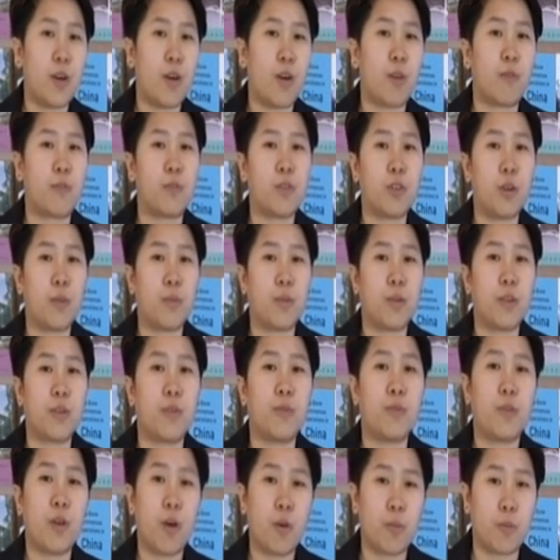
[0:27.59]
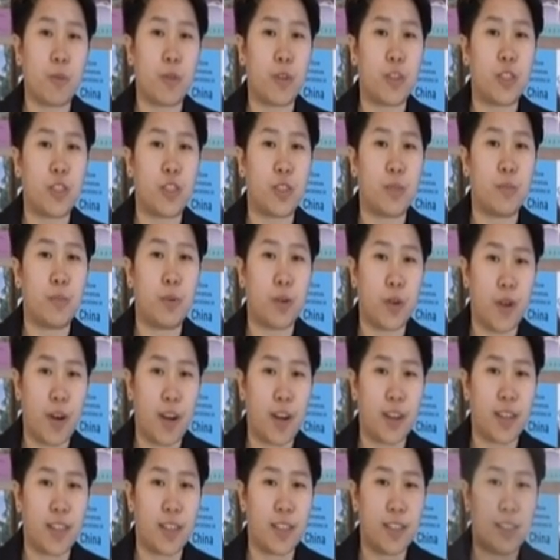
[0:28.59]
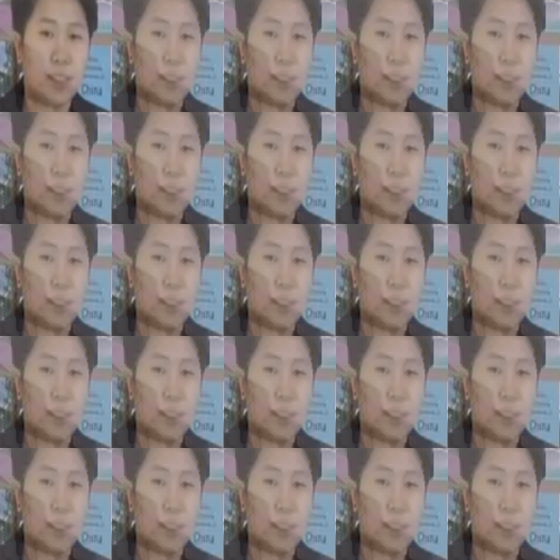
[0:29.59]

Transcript: of Top Glove Corporation Berhad.